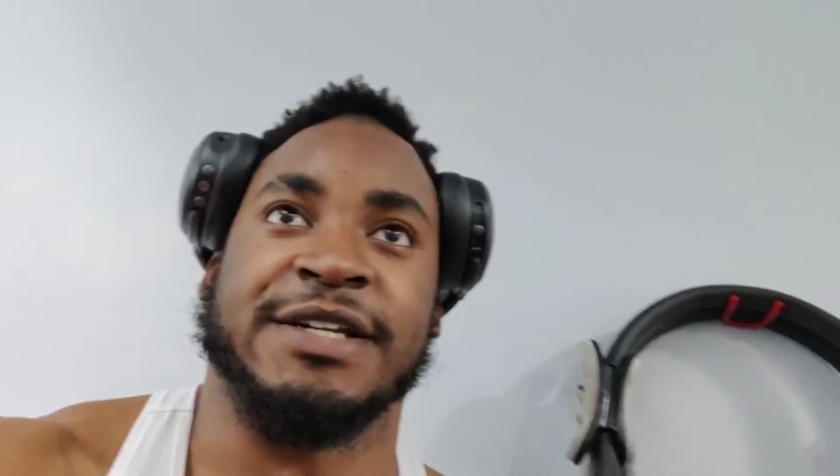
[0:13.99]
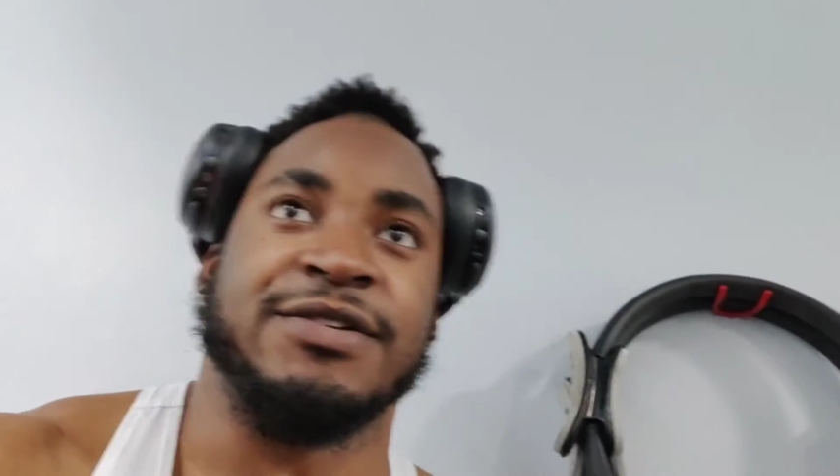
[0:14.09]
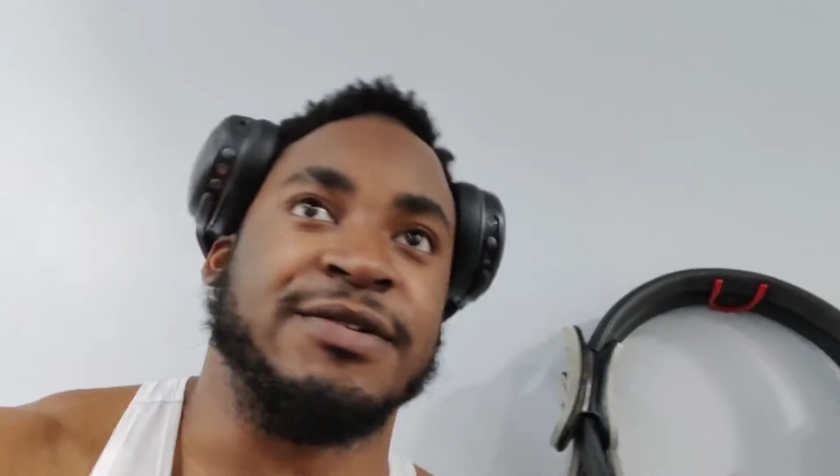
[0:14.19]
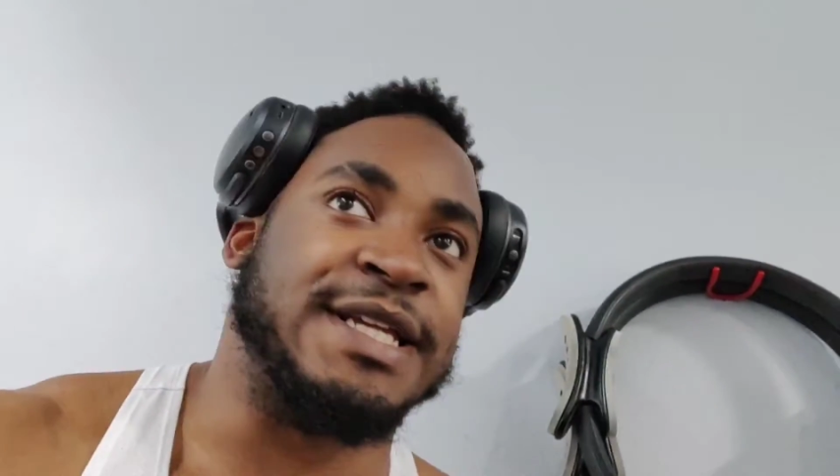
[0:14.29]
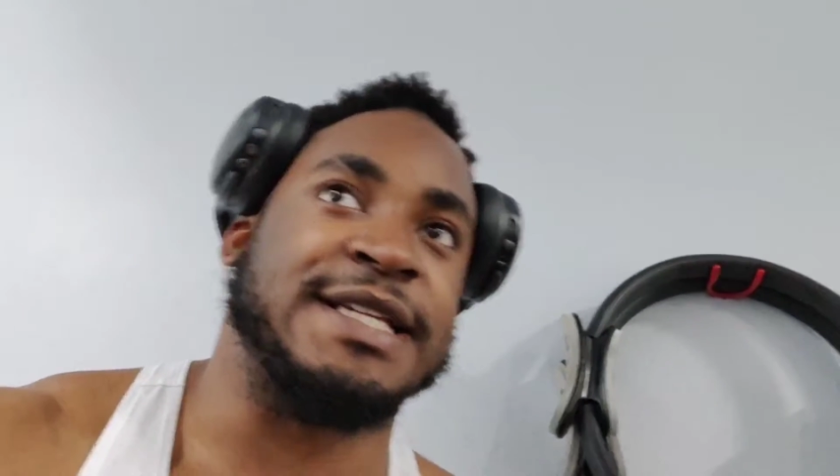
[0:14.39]
he
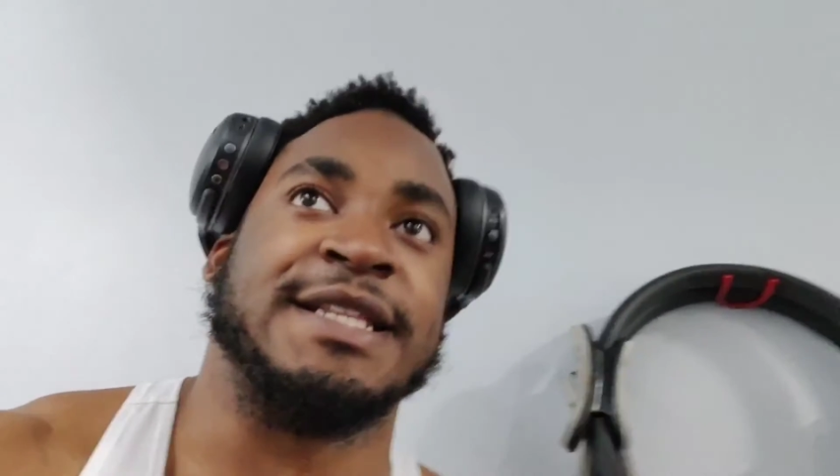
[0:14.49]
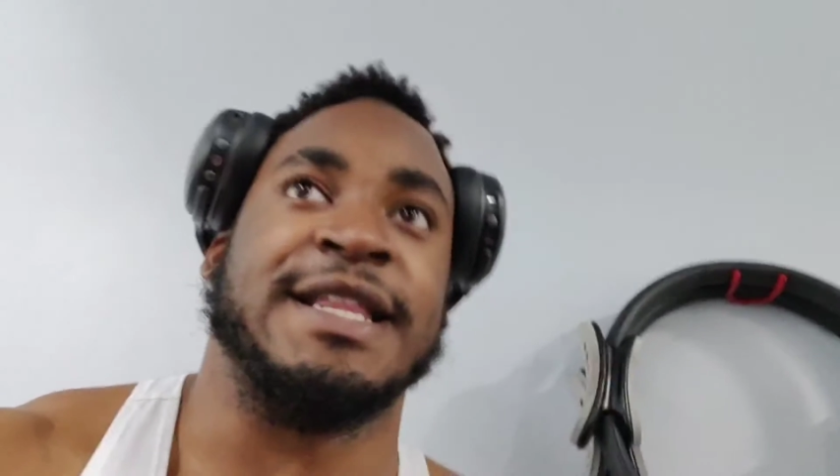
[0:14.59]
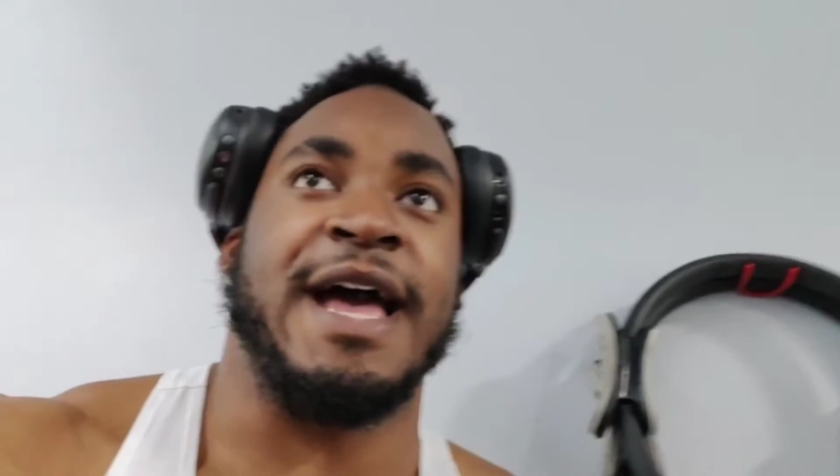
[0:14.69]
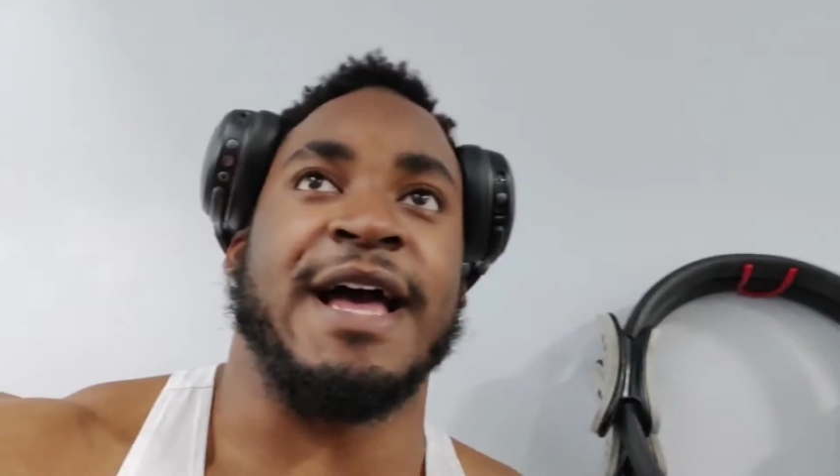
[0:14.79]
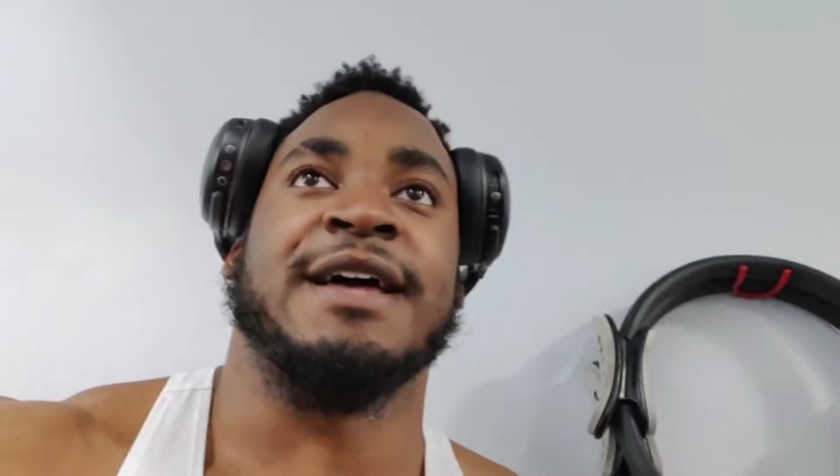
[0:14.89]
going to do this
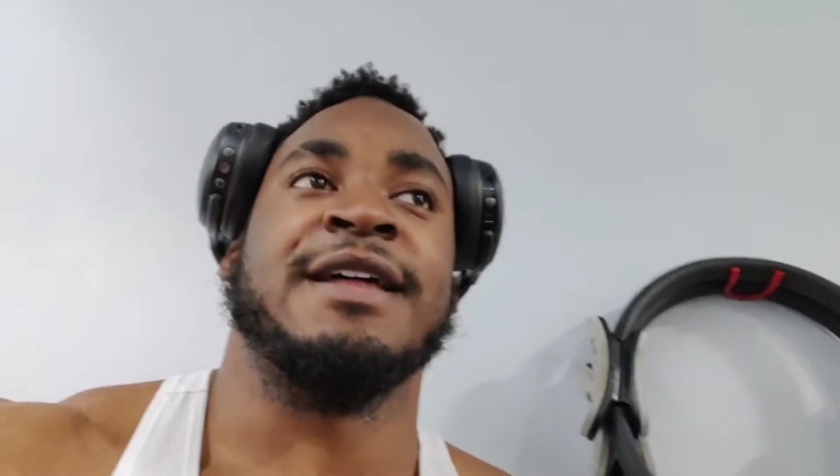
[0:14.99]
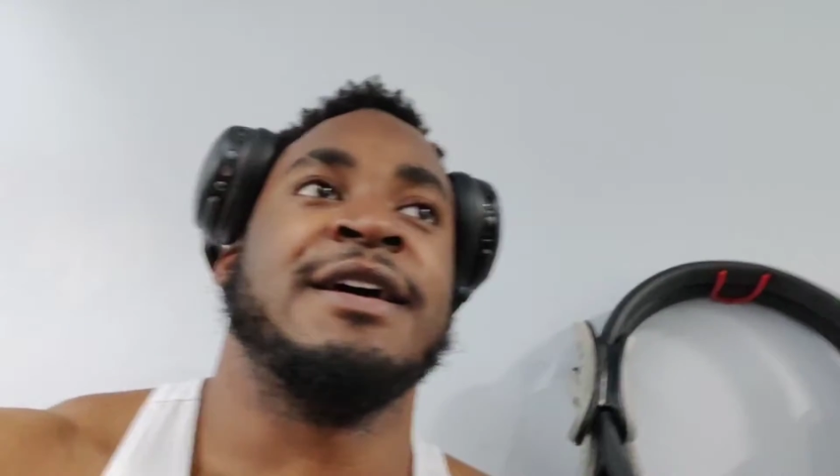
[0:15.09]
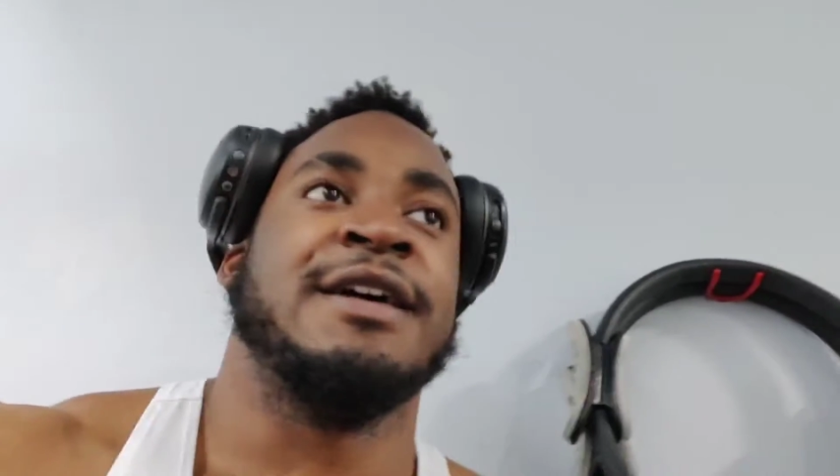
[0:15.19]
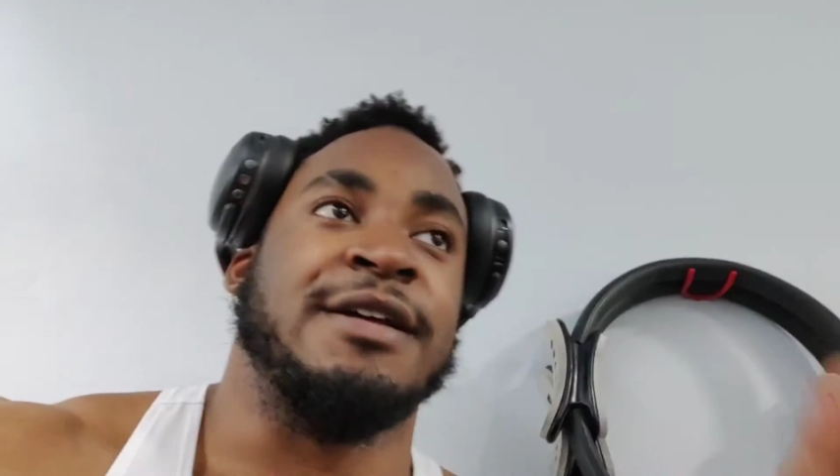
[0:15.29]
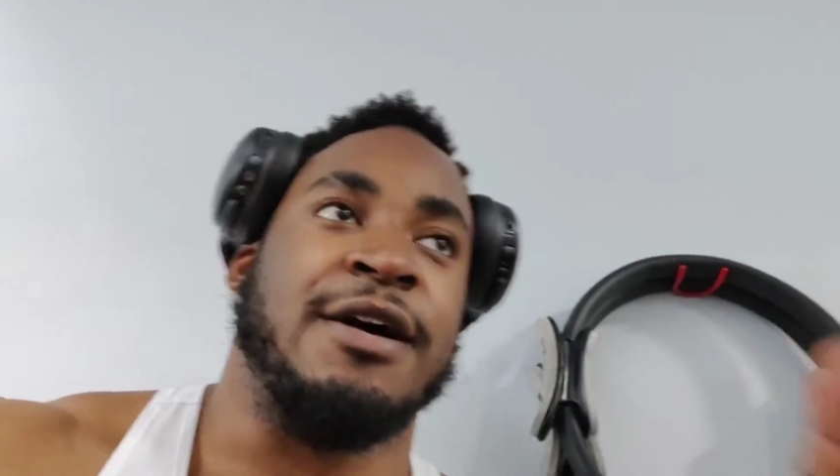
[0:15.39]
and that?
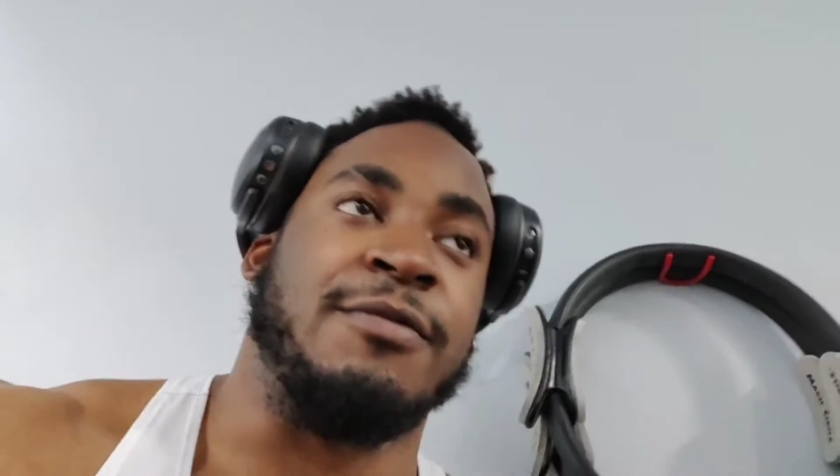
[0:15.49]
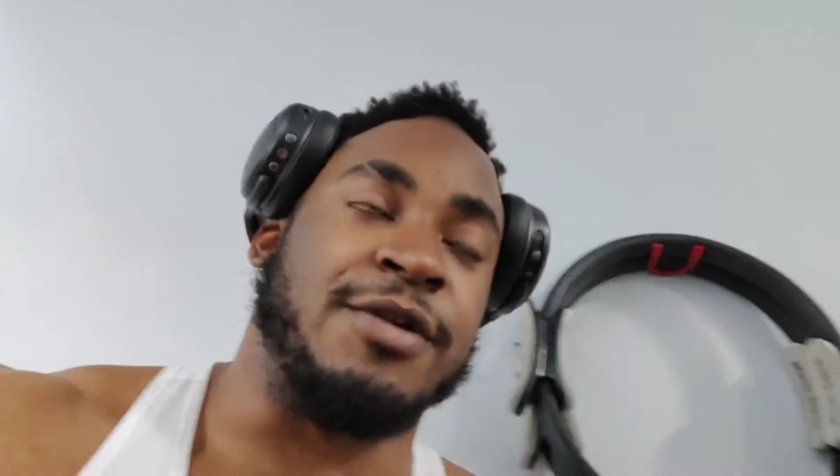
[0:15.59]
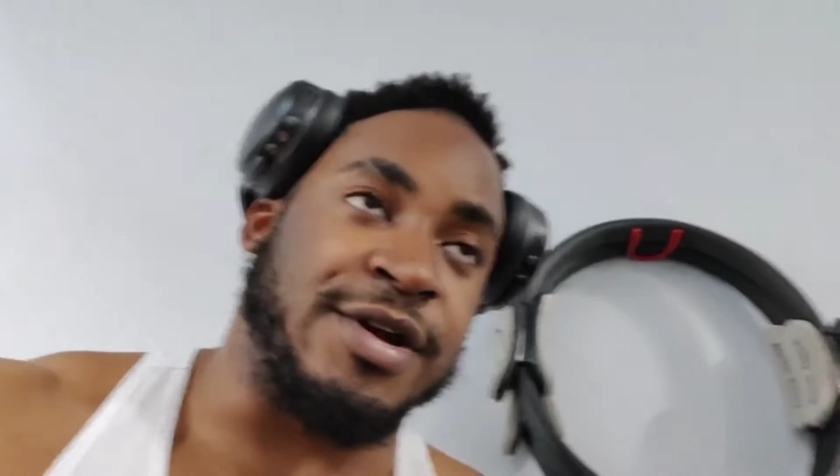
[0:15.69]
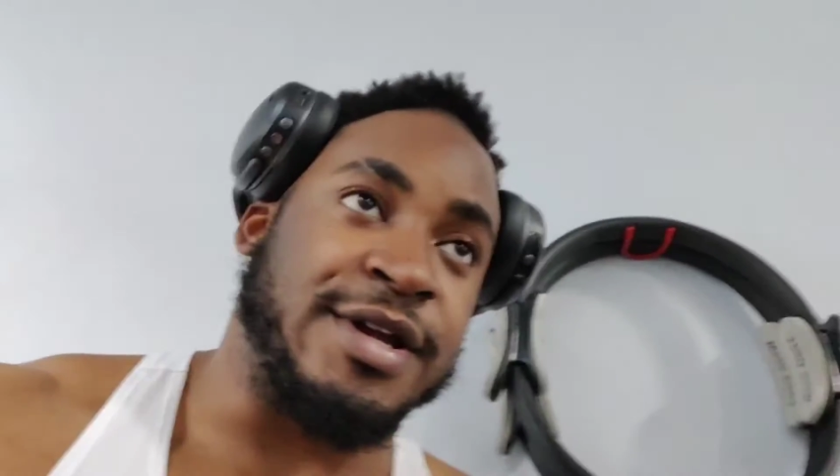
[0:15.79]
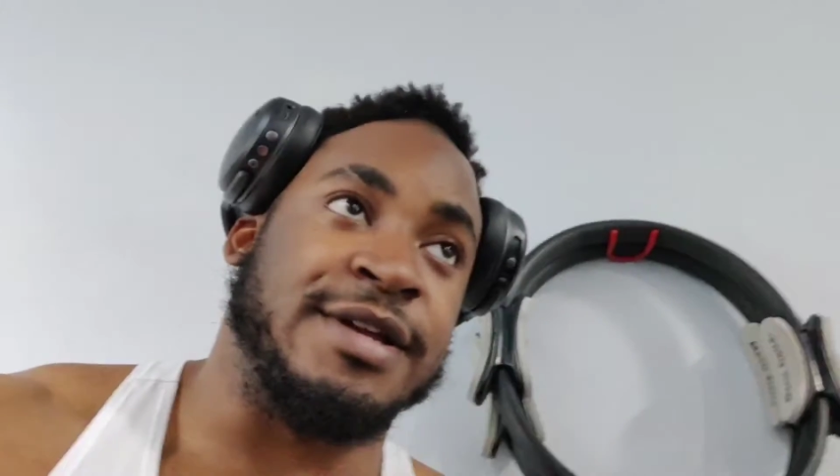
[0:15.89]
Don't
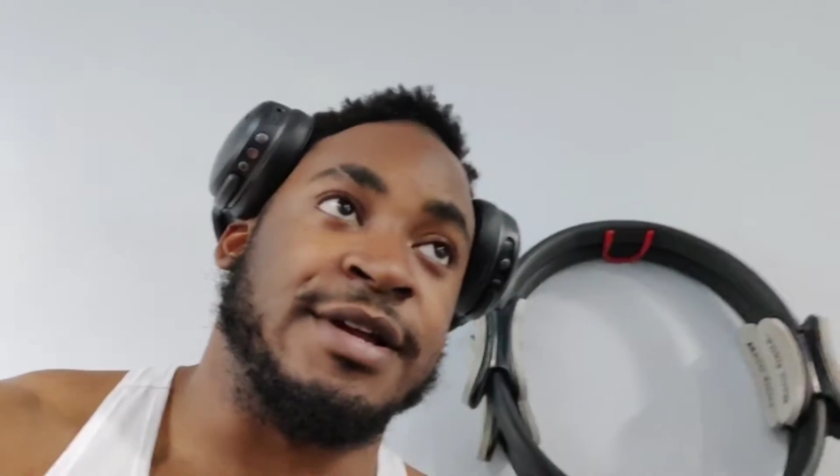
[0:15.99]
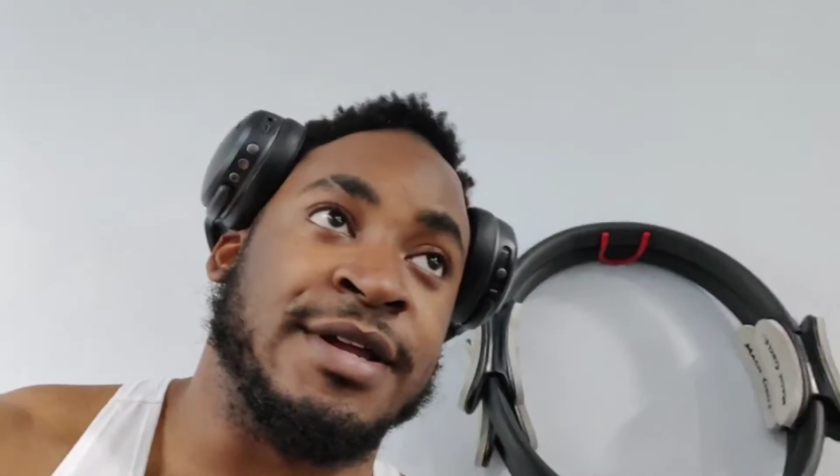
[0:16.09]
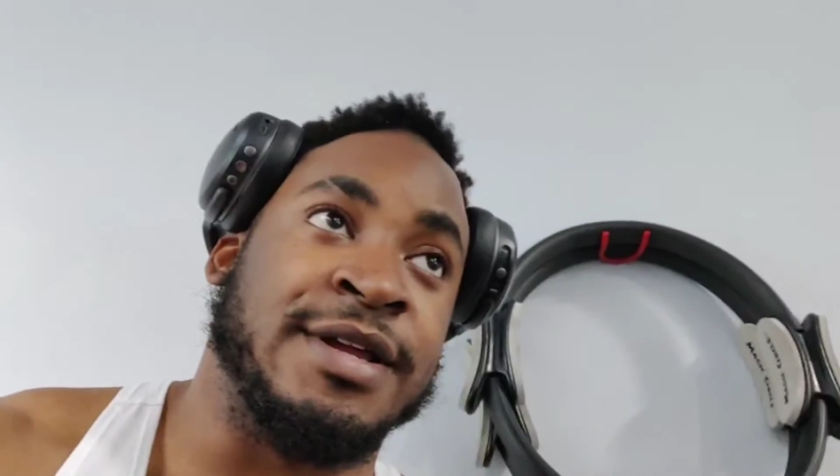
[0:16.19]
worry.